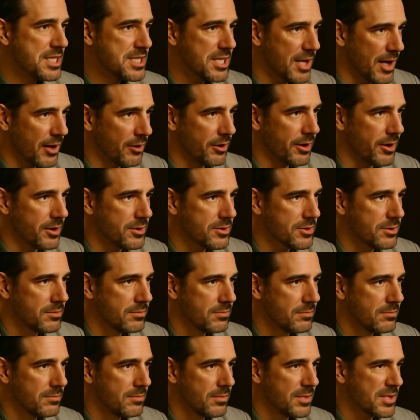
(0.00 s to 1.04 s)
carriers,
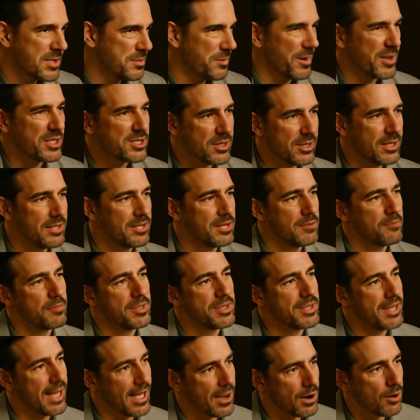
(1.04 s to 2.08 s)
especially lipid
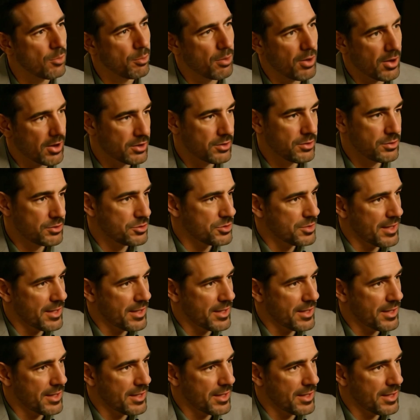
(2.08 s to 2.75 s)
nanoparticles or